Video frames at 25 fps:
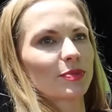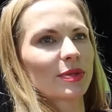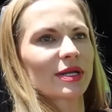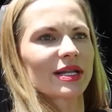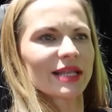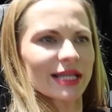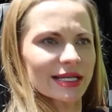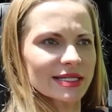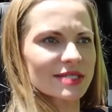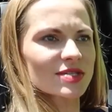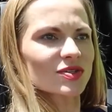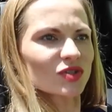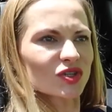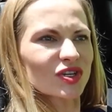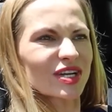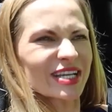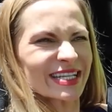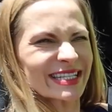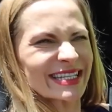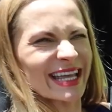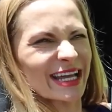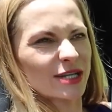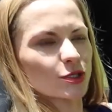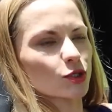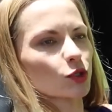but let's not
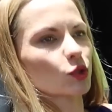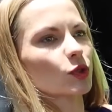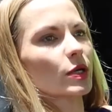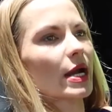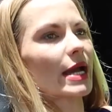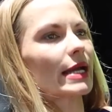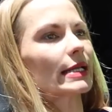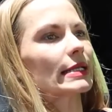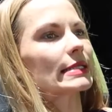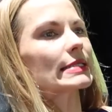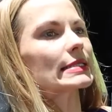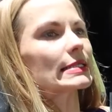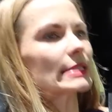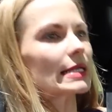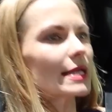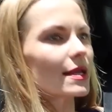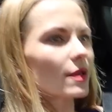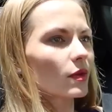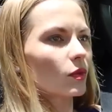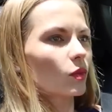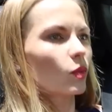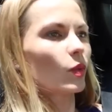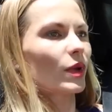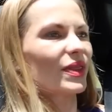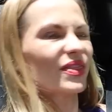exaggerate.
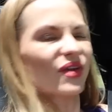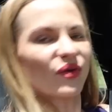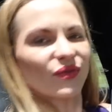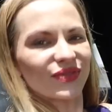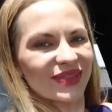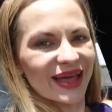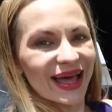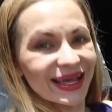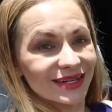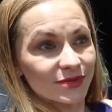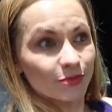We're not that